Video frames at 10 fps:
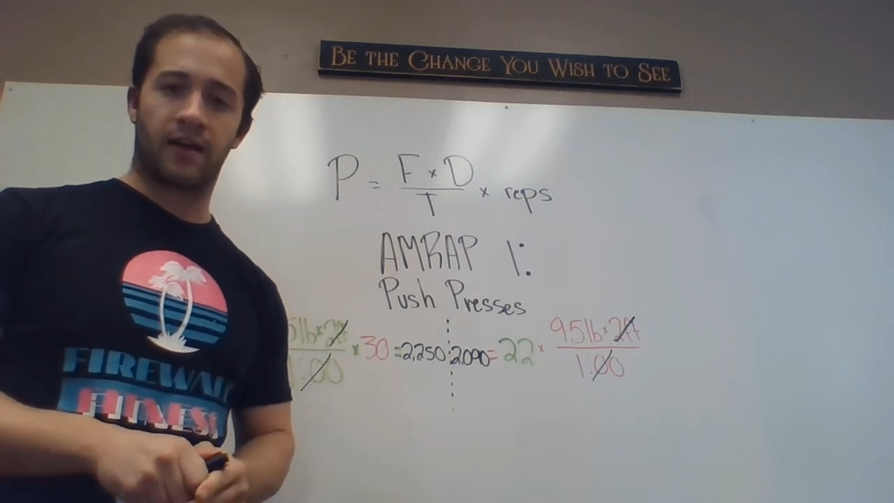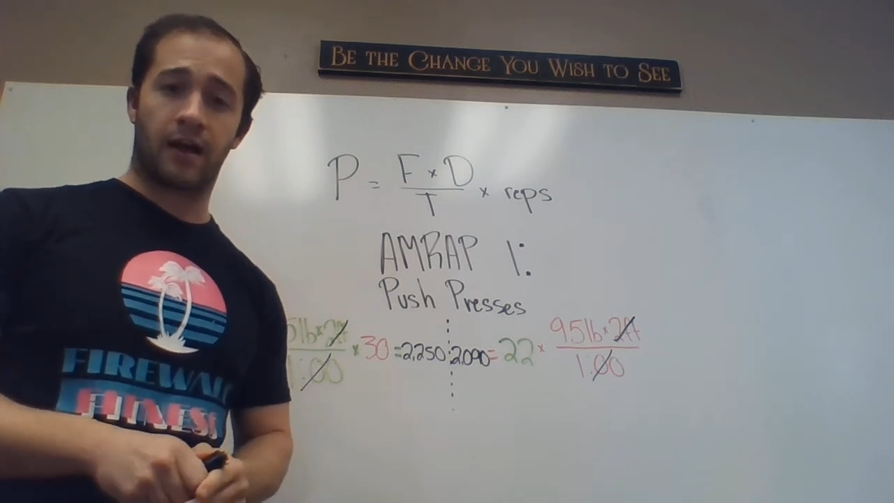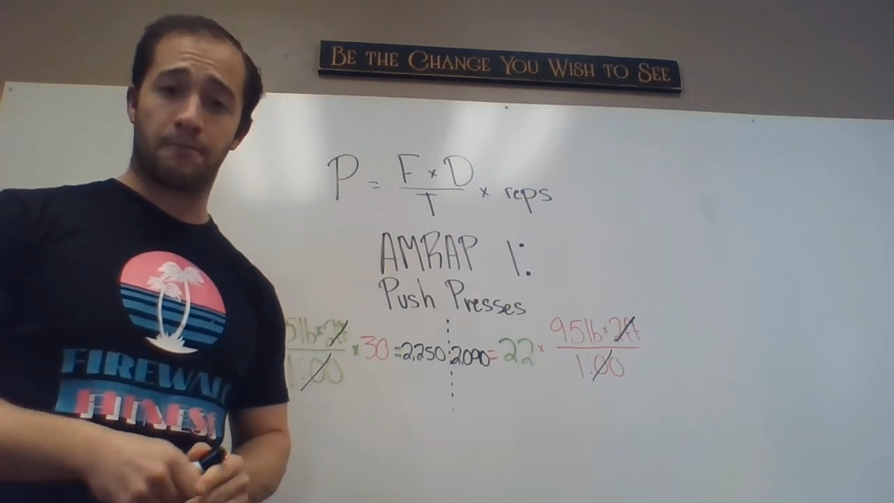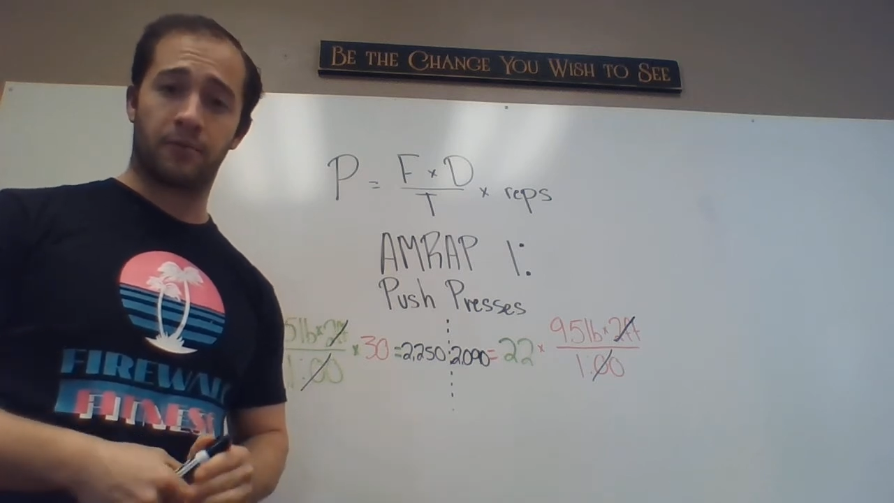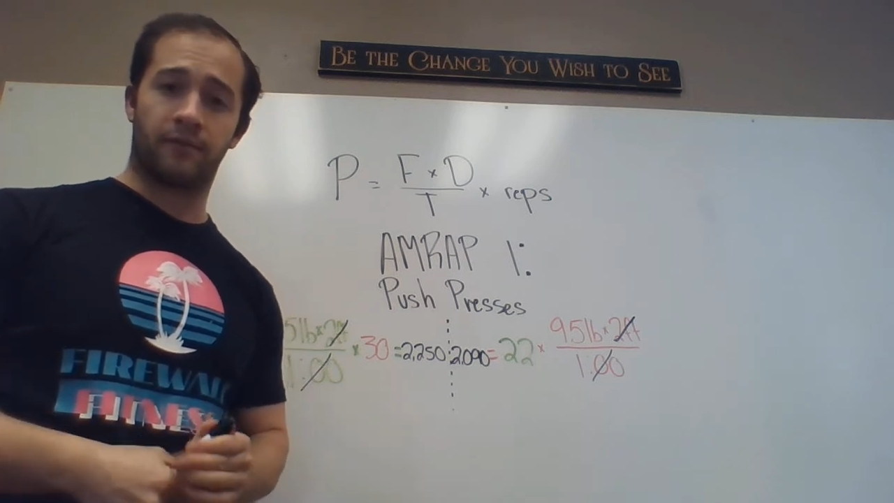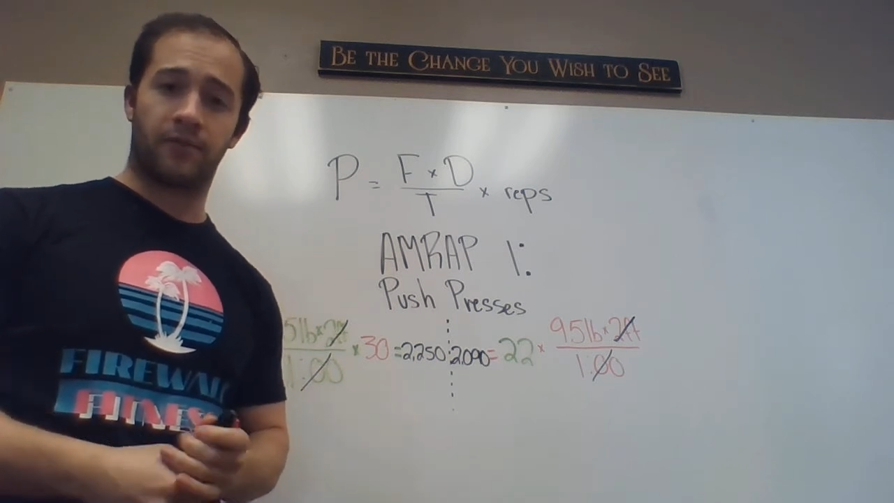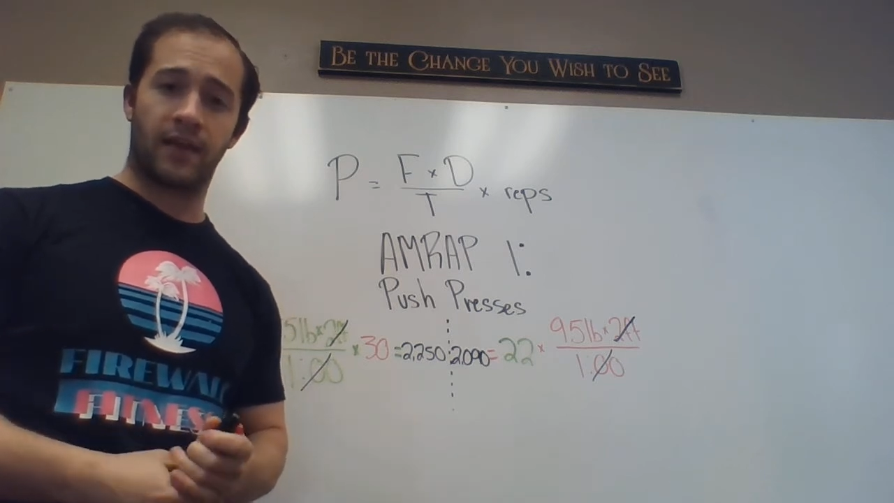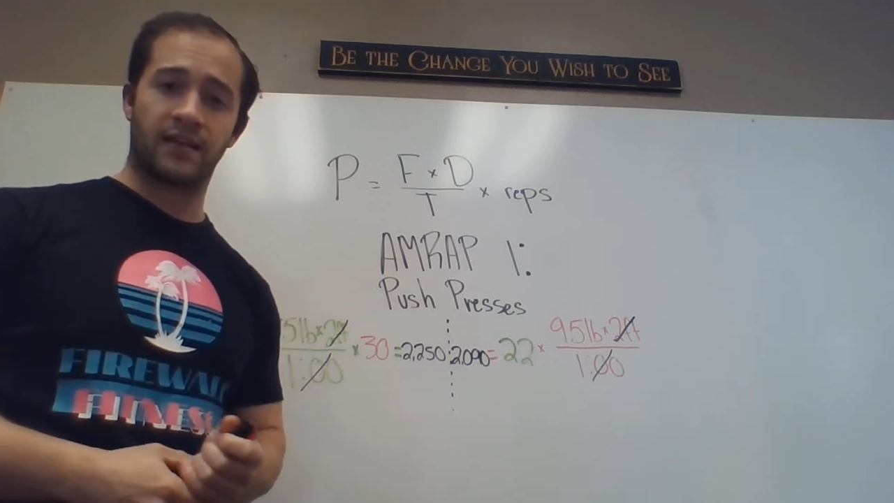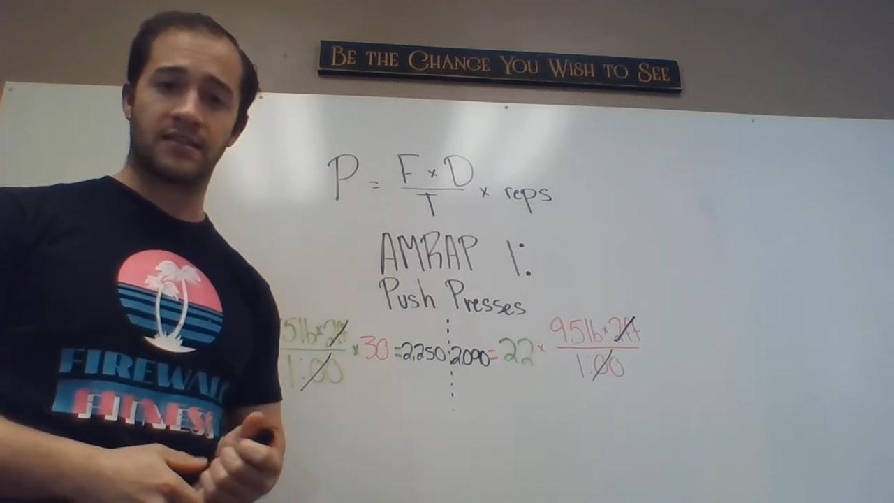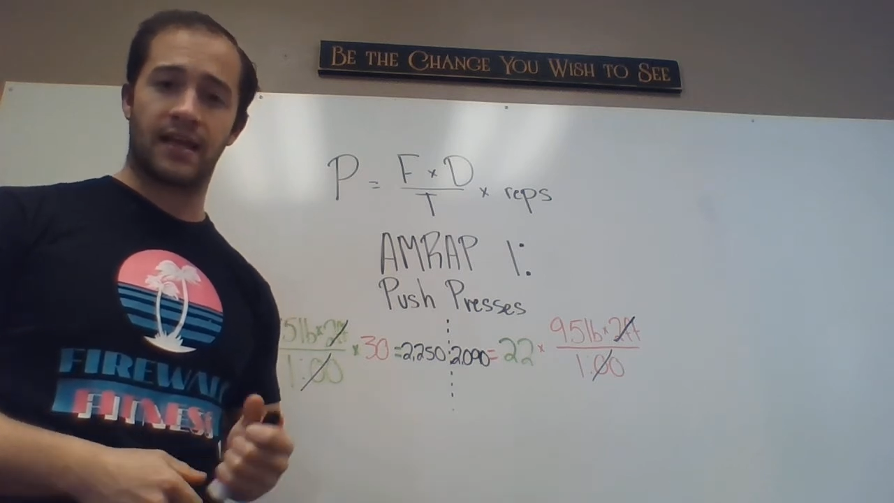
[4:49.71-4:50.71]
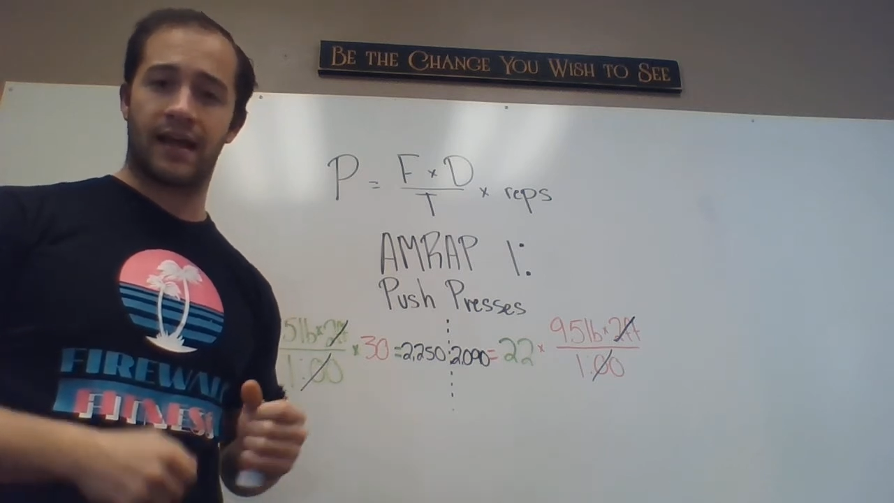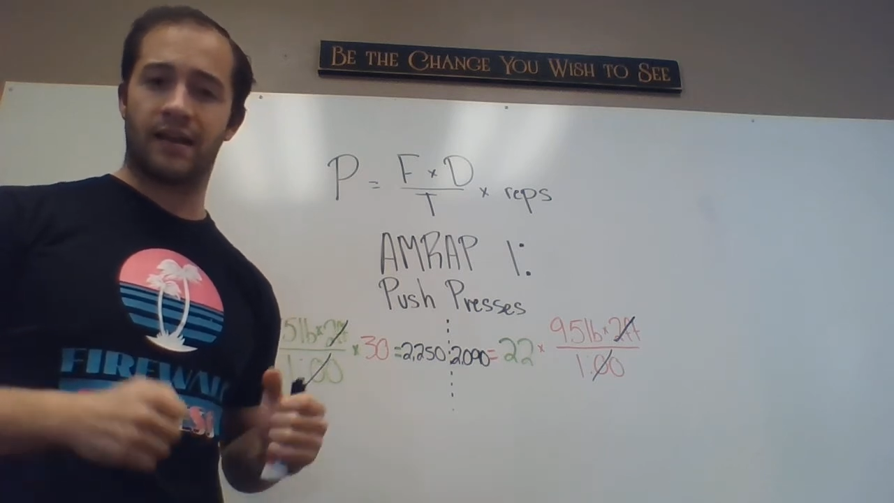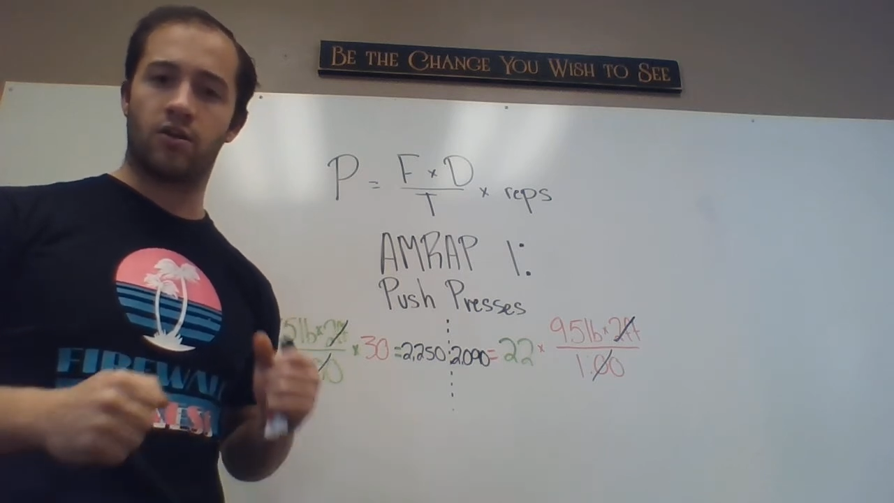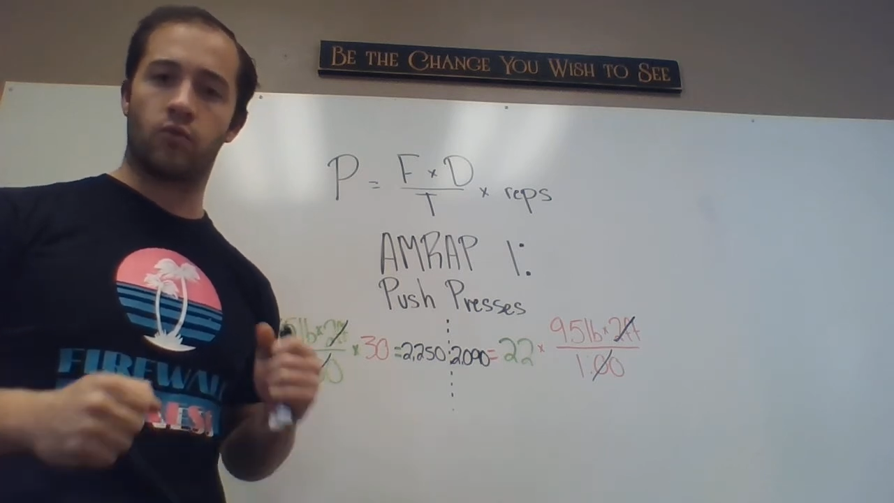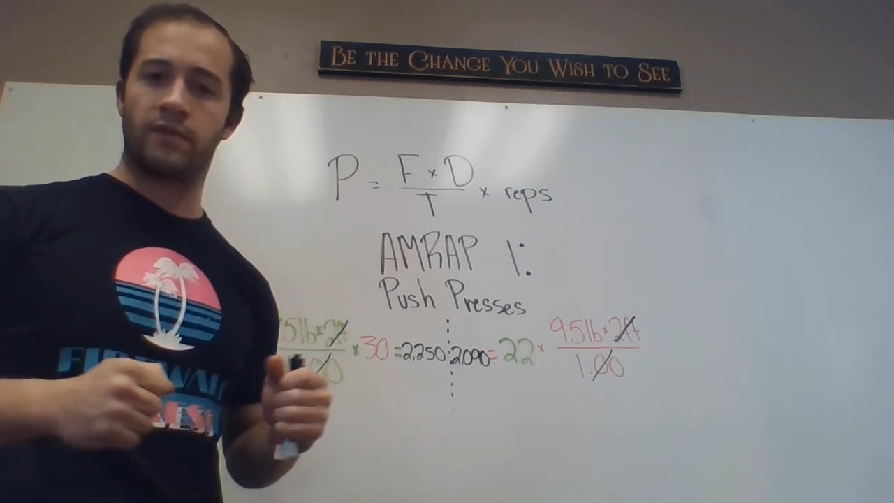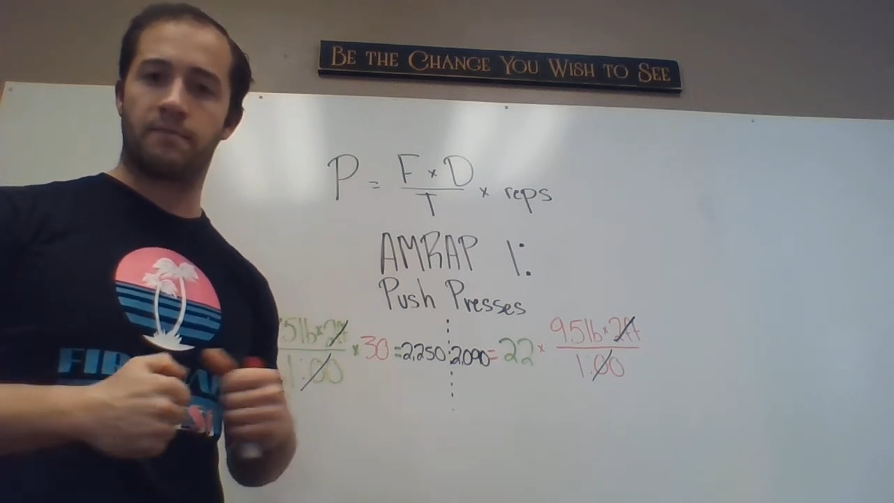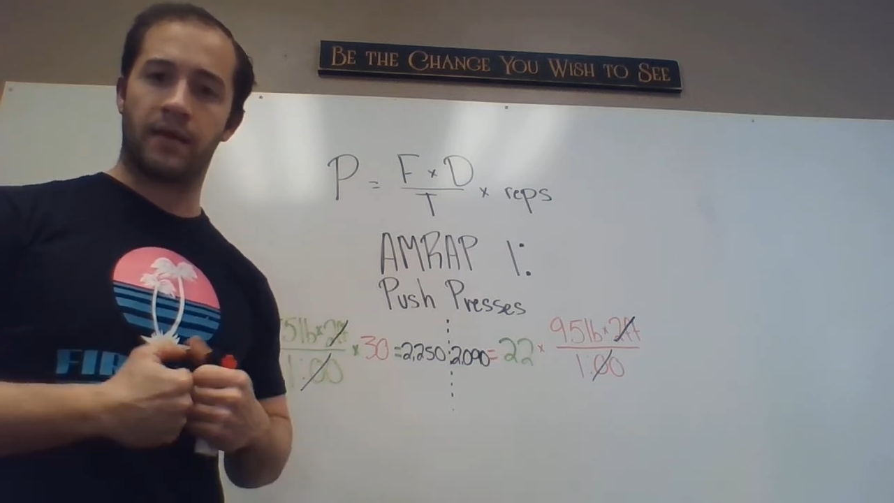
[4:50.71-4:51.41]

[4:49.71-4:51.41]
a couple of things that I know